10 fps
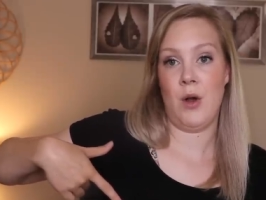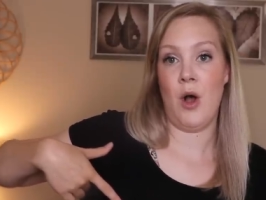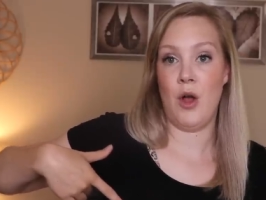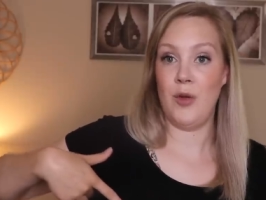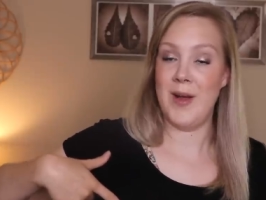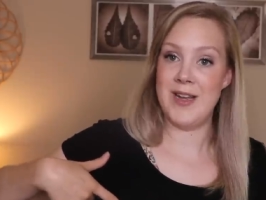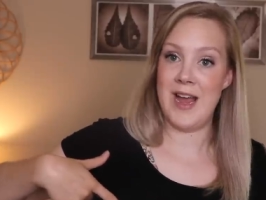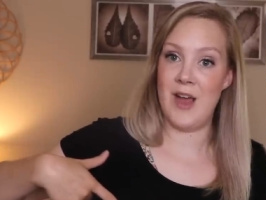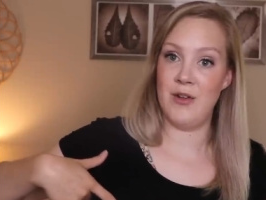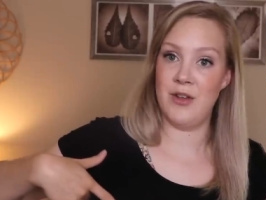all the way
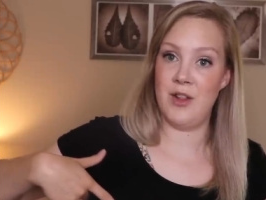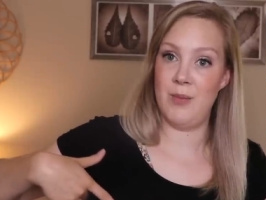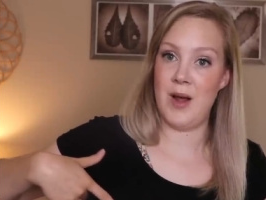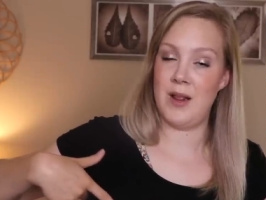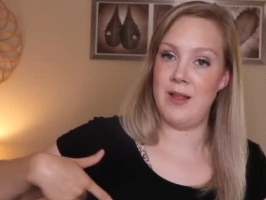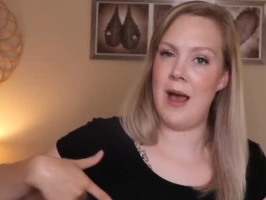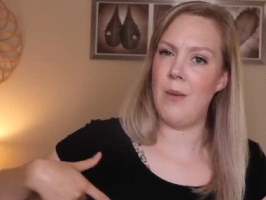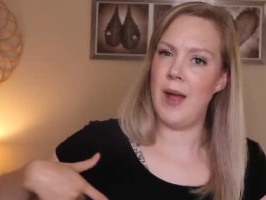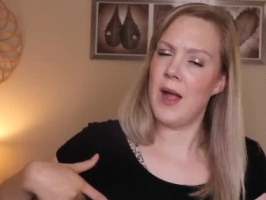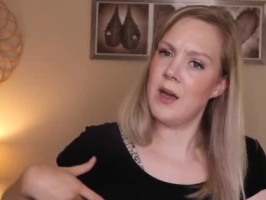down to the breast
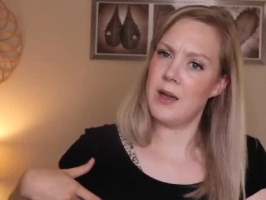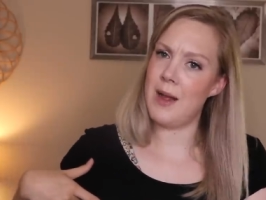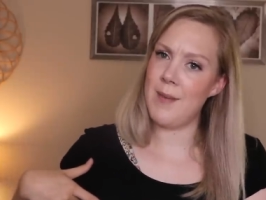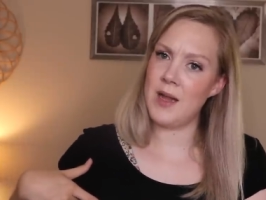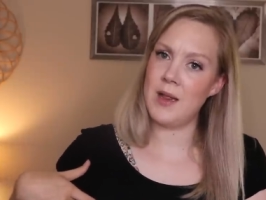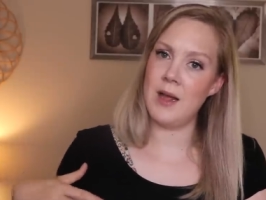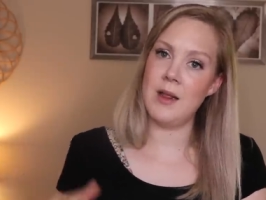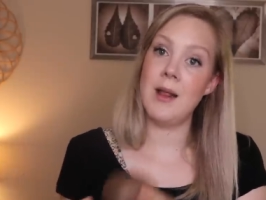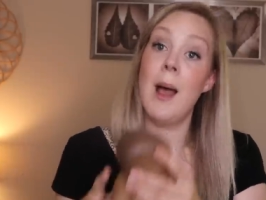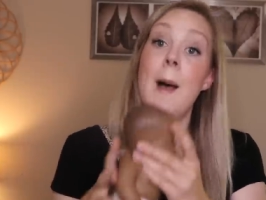that way. Does that make
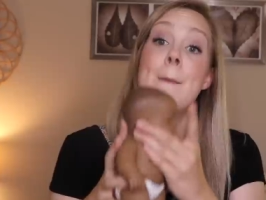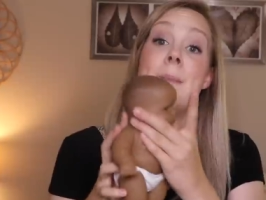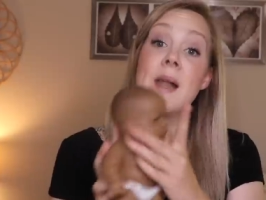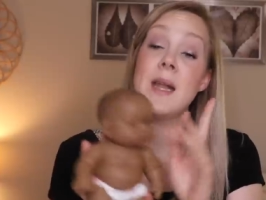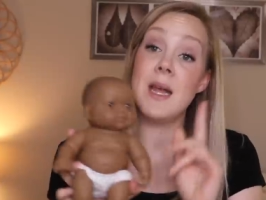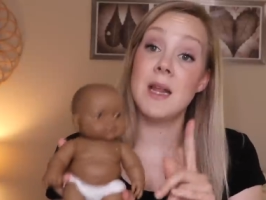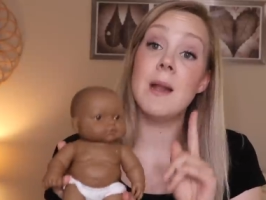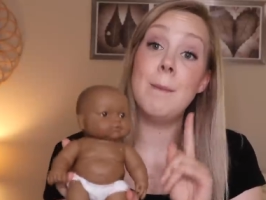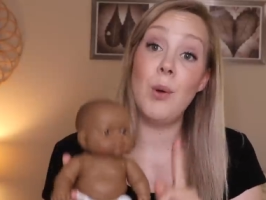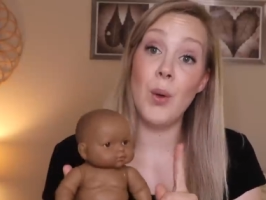sense? But it is
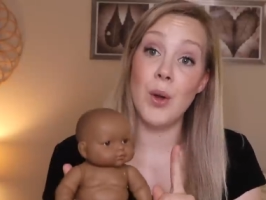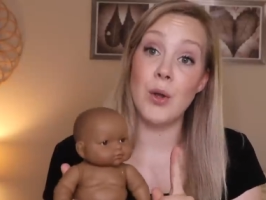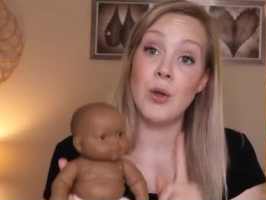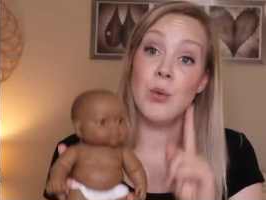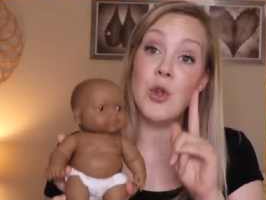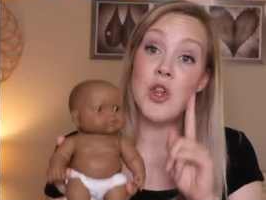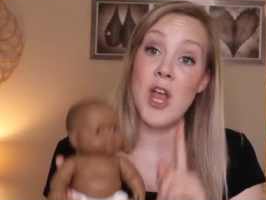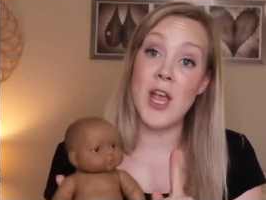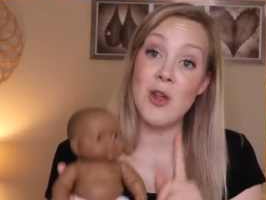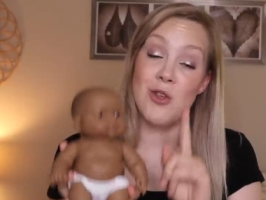important to
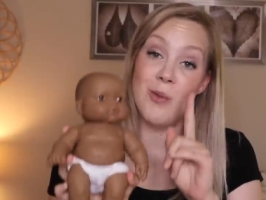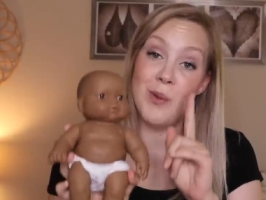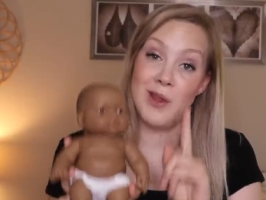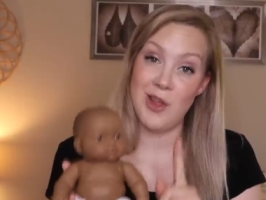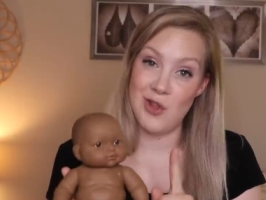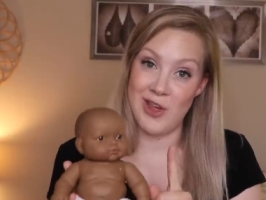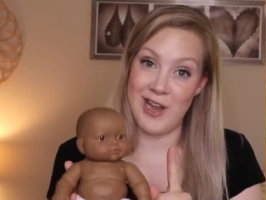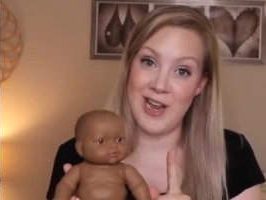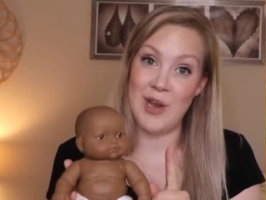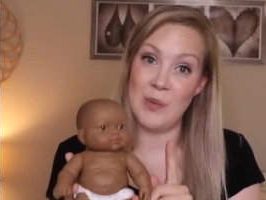change the
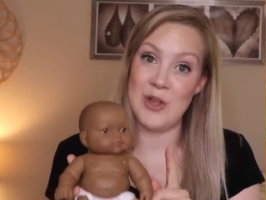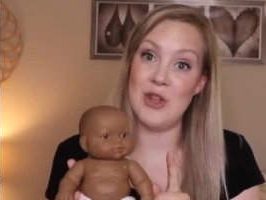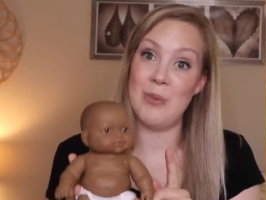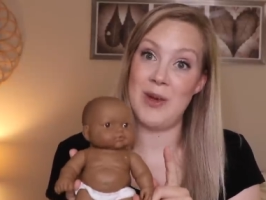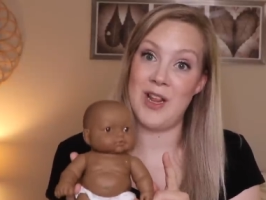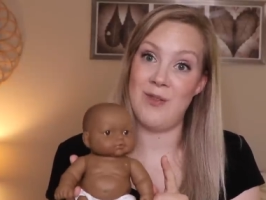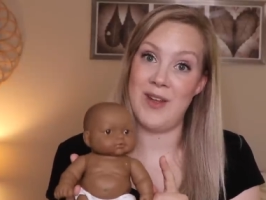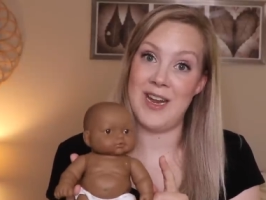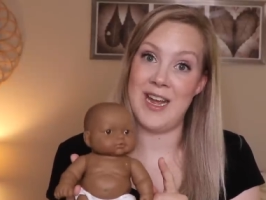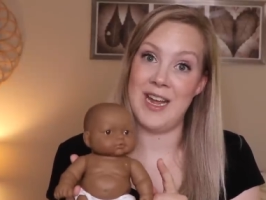position in which you're
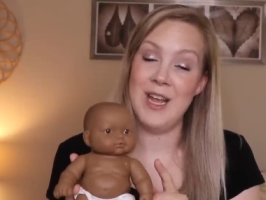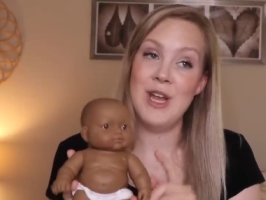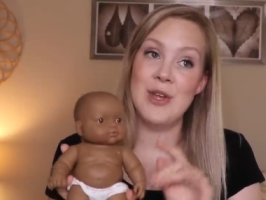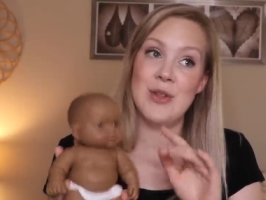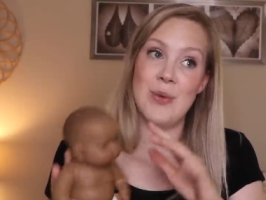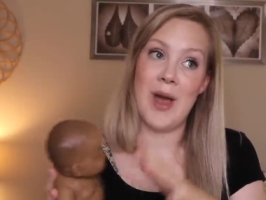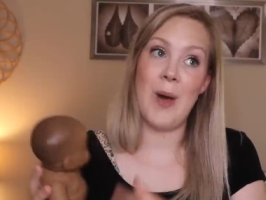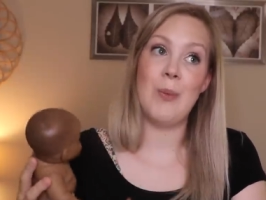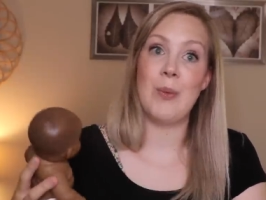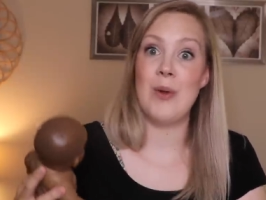breastfeeding to
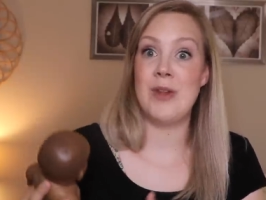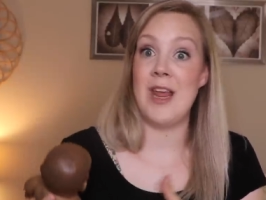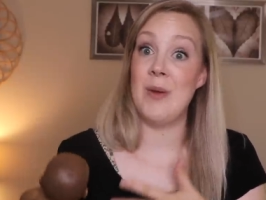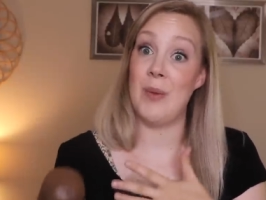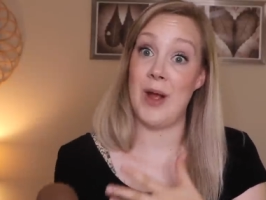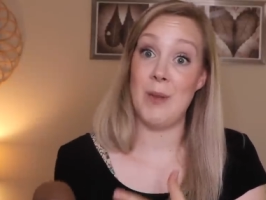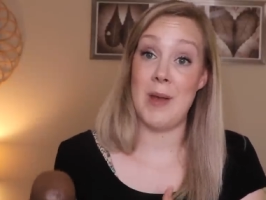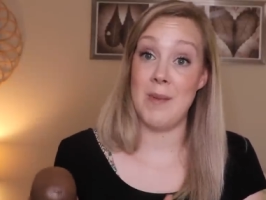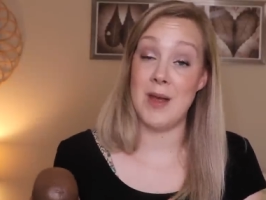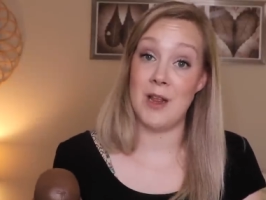help rotate where
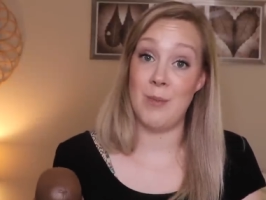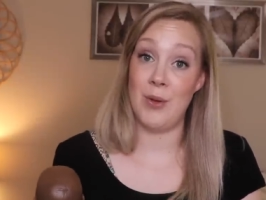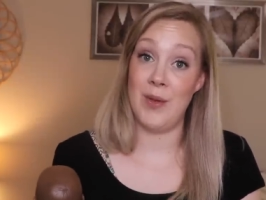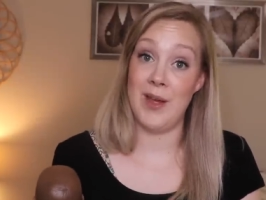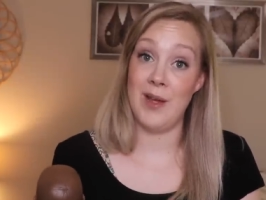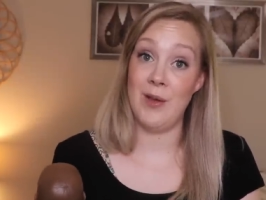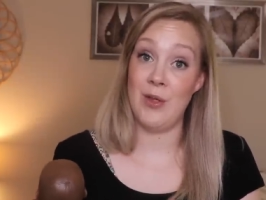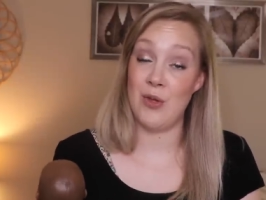baby is pulling the